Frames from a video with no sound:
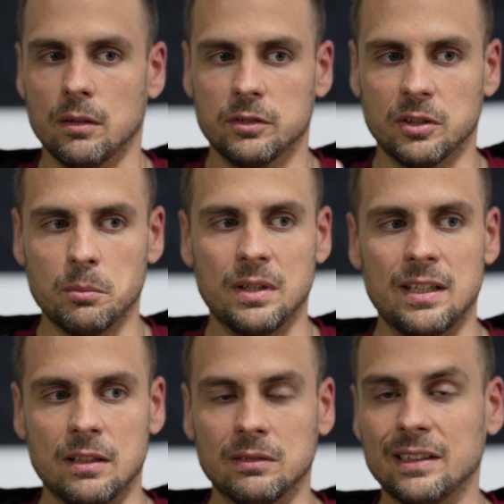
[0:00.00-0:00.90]

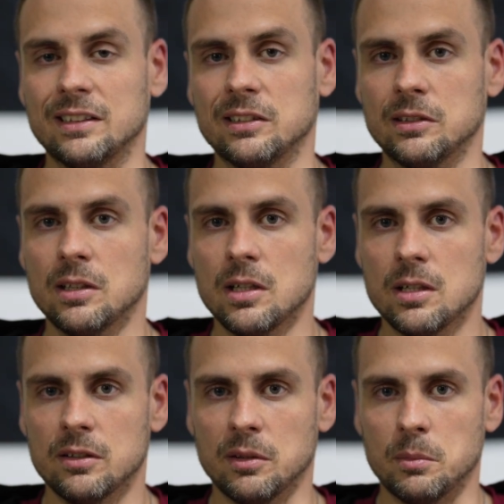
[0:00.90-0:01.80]
somebody to listen,
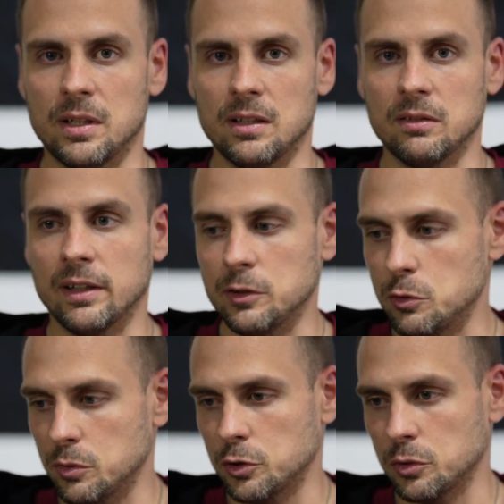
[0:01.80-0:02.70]
somebody to lend
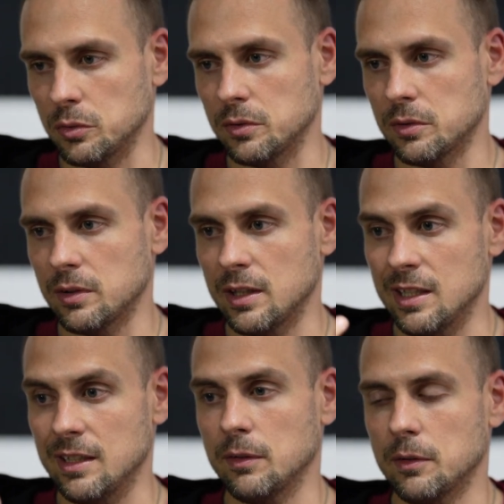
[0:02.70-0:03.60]
you a shoulder and
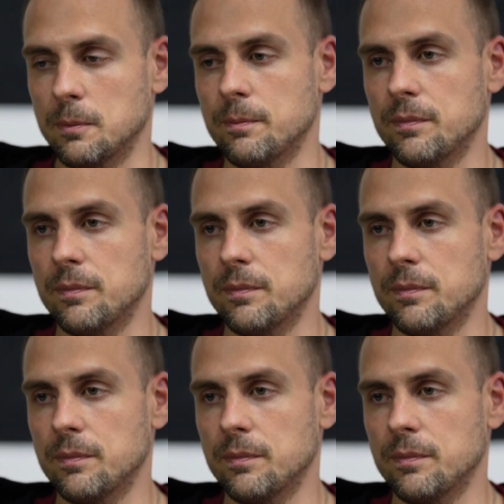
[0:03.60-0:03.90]
an ear.